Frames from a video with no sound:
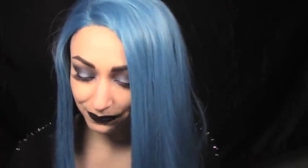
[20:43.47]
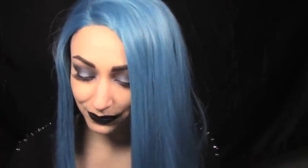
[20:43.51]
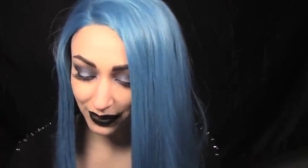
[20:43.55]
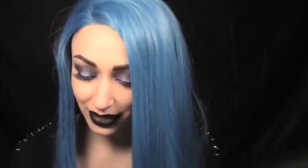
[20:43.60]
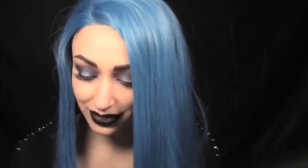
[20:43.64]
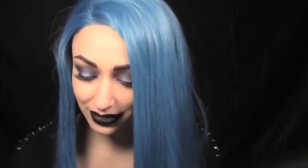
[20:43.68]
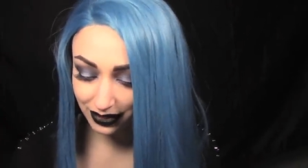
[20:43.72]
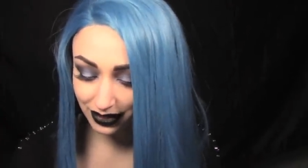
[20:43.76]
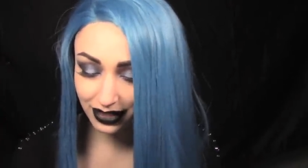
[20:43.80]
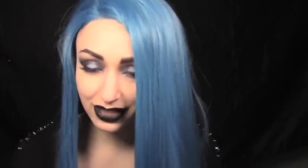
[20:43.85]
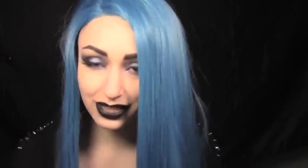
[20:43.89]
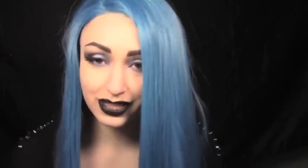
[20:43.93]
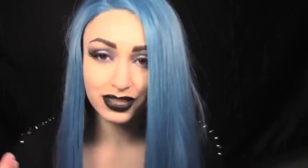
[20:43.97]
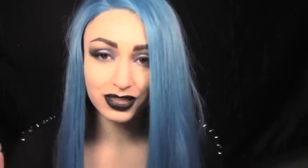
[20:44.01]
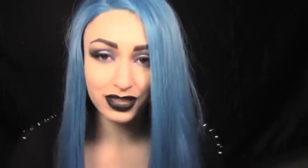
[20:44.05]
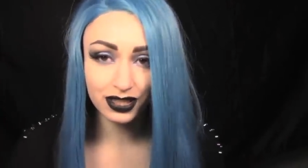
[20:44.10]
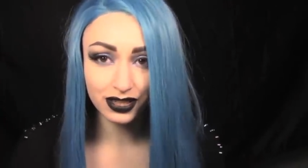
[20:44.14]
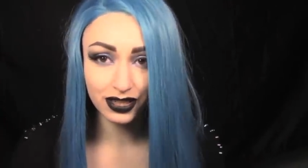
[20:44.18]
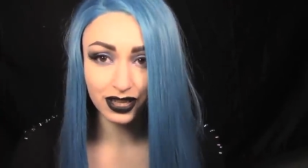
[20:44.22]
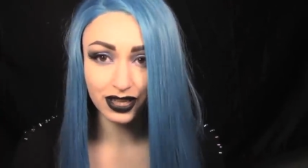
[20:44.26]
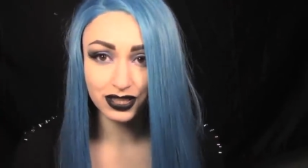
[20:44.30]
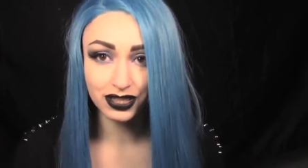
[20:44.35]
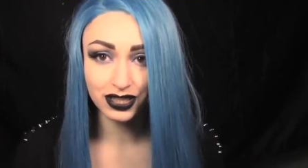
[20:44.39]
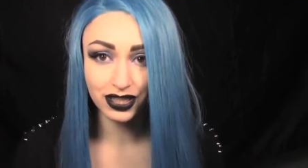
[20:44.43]
And it is
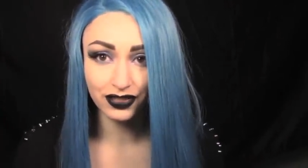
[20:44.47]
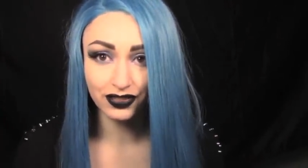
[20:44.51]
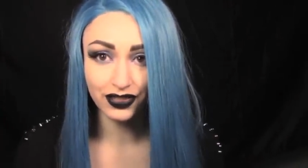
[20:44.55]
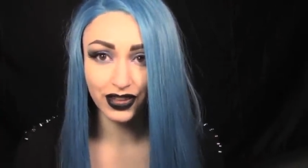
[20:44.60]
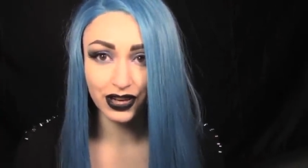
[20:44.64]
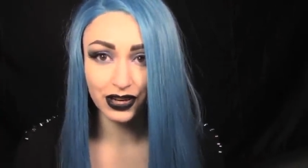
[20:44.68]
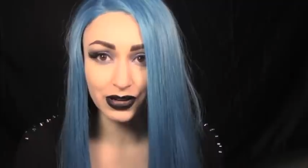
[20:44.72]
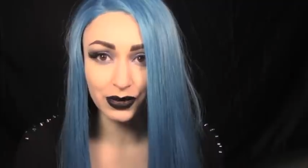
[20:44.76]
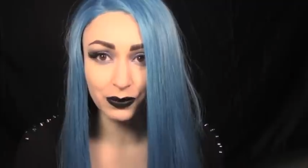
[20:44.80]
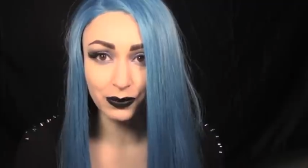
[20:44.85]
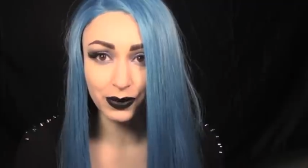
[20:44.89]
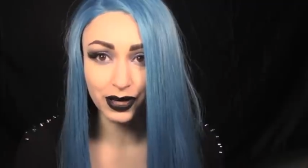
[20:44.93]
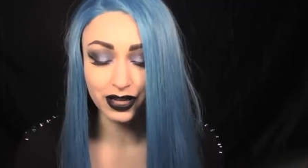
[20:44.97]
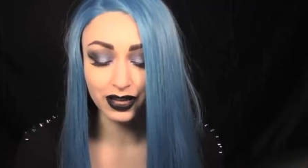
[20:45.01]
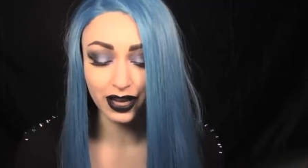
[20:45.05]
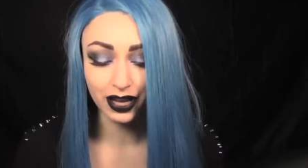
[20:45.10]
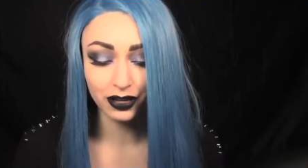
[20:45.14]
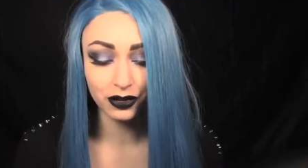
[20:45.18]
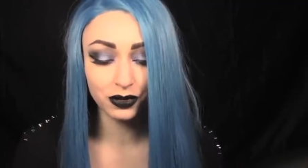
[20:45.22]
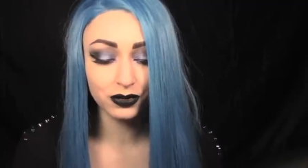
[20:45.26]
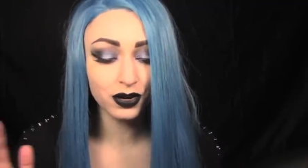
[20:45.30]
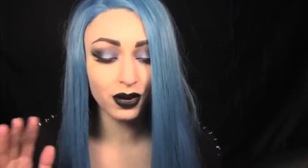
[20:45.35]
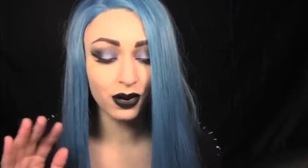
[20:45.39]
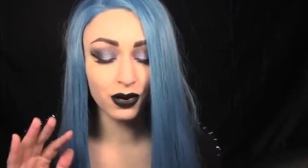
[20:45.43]
a synthetic wig. I
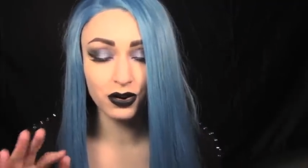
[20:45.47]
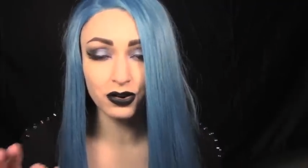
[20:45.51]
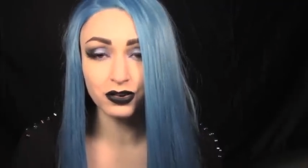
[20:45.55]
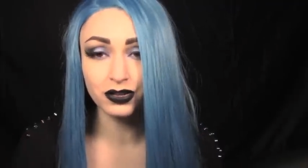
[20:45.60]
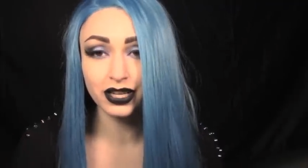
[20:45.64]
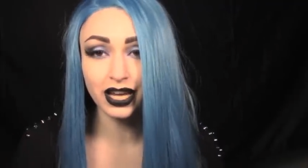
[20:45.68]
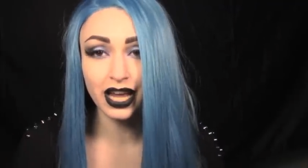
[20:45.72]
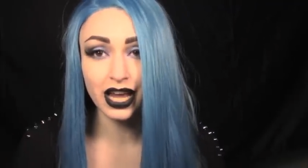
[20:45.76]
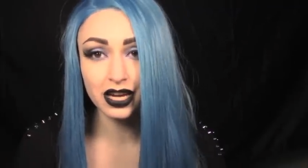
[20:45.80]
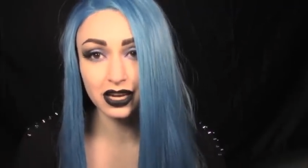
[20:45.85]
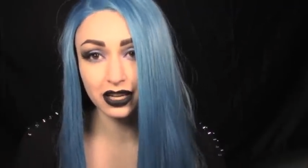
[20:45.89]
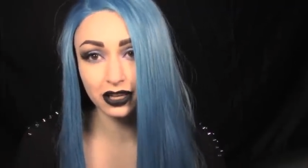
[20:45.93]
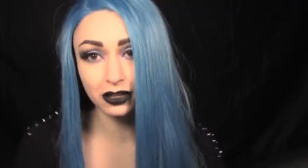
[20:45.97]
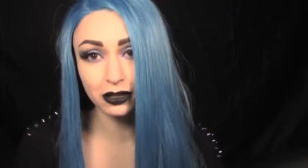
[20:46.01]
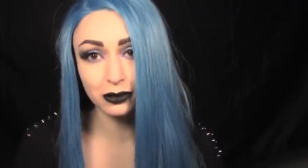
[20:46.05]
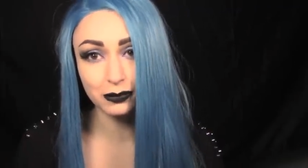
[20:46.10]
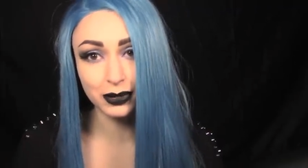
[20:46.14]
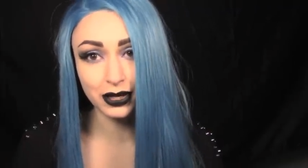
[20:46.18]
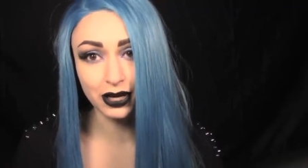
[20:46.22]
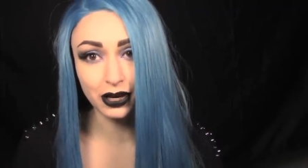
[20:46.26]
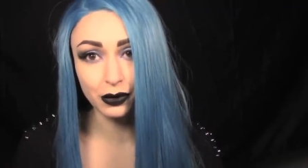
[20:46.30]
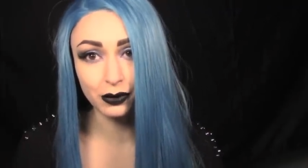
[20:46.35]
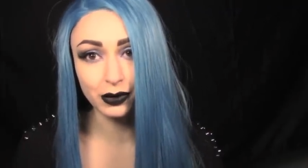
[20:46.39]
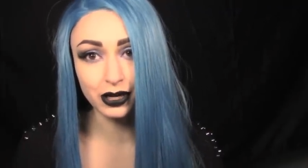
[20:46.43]
don't own any
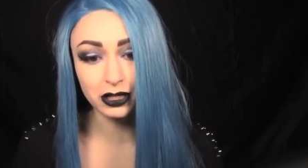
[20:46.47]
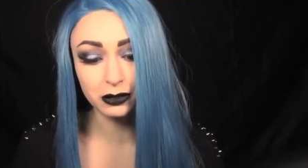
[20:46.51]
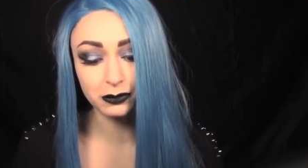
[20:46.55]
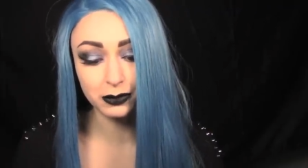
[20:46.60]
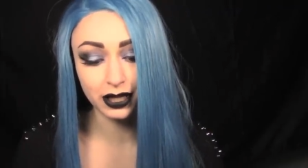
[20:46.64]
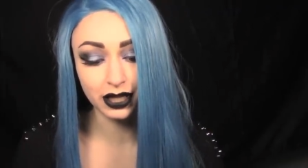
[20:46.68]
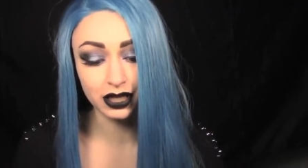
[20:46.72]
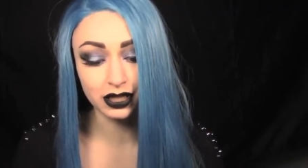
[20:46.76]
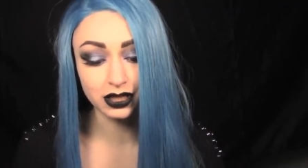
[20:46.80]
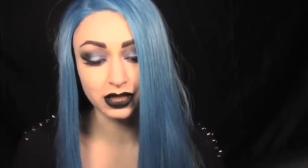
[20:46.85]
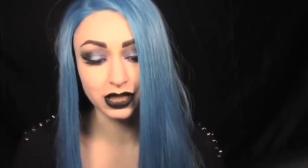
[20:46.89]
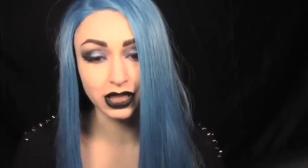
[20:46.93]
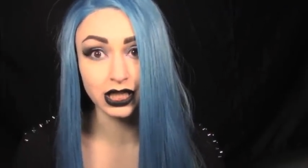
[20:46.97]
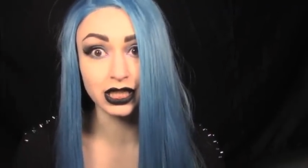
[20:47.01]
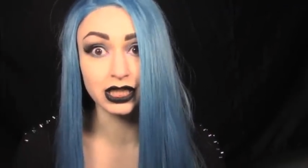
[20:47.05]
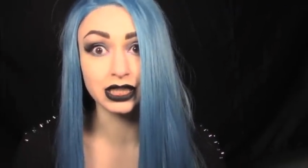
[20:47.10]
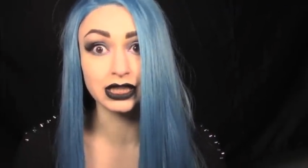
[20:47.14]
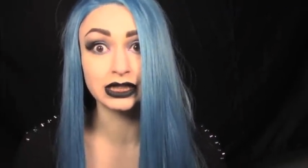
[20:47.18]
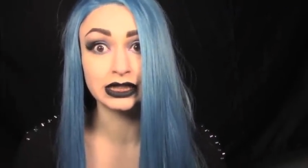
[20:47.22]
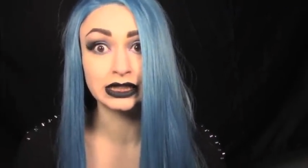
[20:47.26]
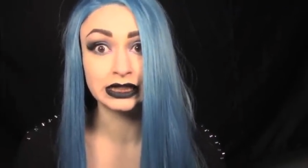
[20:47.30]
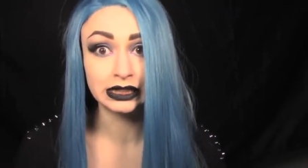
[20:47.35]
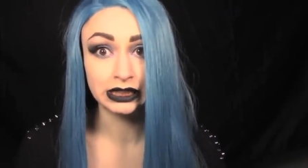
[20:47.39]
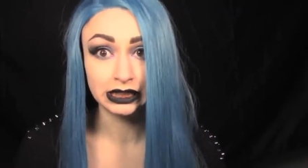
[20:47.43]
human hair wigs because
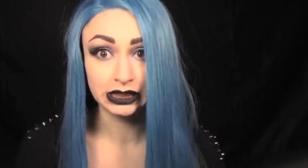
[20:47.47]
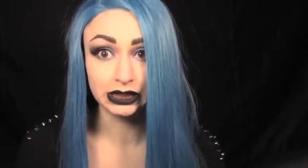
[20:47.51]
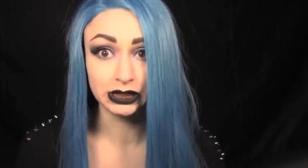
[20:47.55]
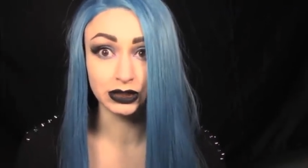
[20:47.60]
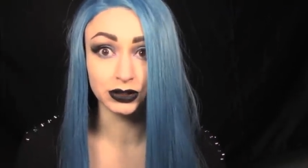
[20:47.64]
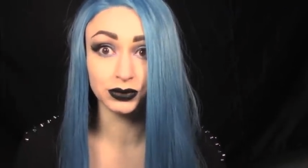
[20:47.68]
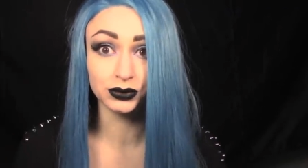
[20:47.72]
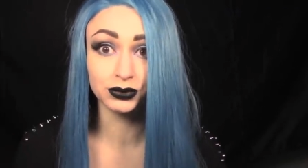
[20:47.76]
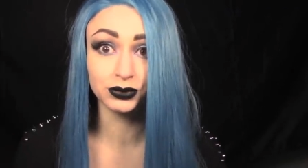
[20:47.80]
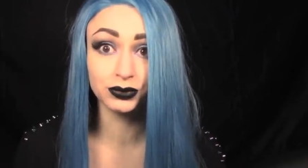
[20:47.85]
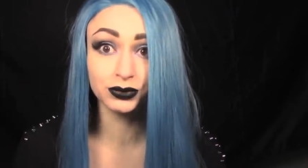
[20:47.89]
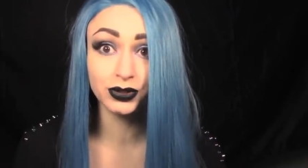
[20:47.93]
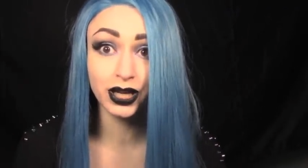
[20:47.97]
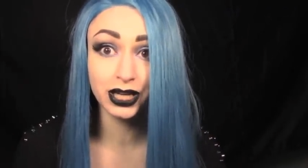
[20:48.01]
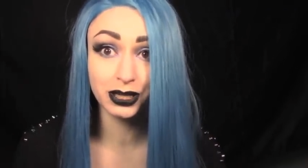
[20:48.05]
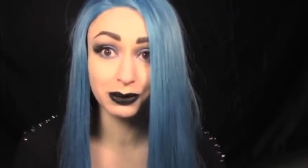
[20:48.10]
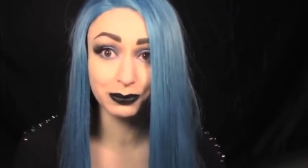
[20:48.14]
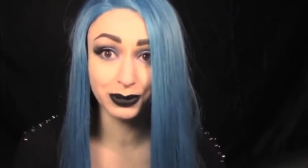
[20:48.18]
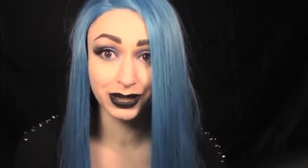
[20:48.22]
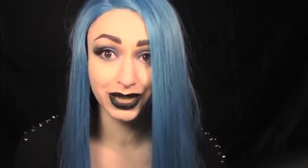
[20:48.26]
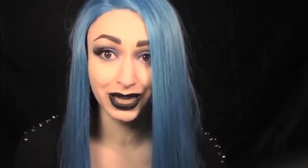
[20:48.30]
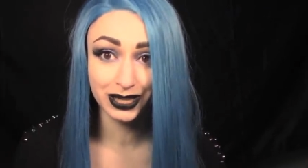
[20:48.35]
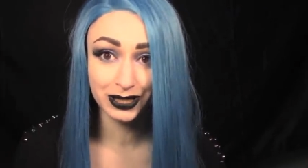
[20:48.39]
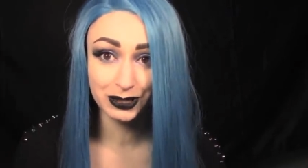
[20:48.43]
they're
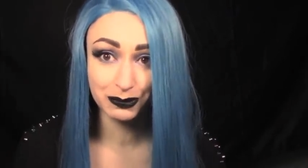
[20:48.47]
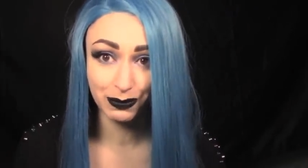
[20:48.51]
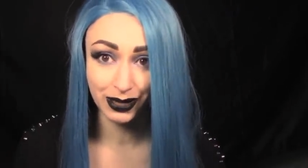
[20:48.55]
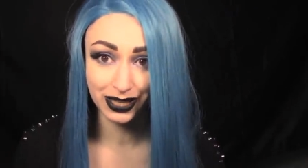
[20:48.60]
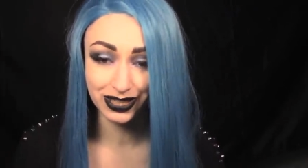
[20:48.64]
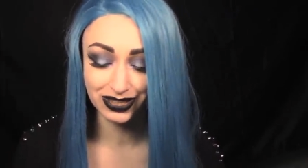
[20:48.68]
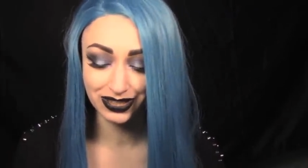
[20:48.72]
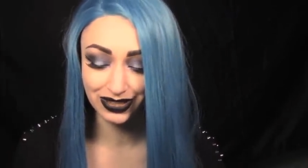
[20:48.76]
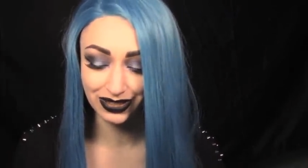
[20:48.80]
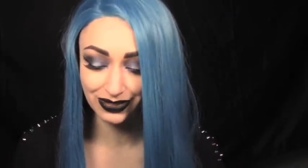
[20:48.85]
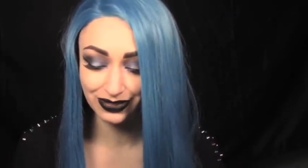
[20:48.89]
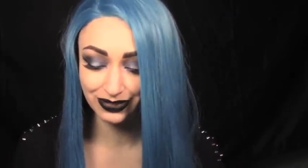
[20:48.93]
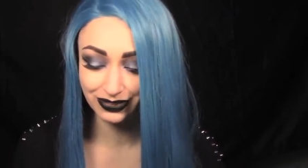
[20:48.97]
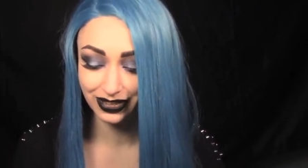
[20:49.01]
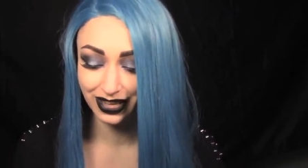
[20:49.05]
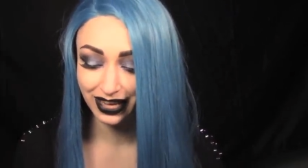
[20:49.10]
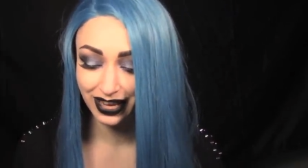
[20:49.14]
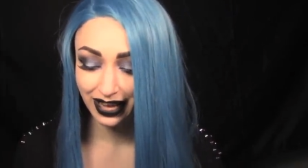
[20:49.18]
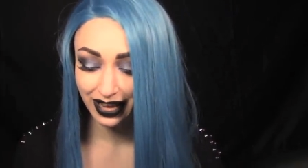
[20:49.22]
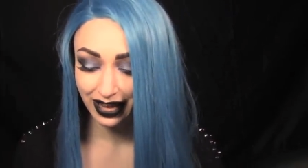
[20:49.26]
incredibly expensive.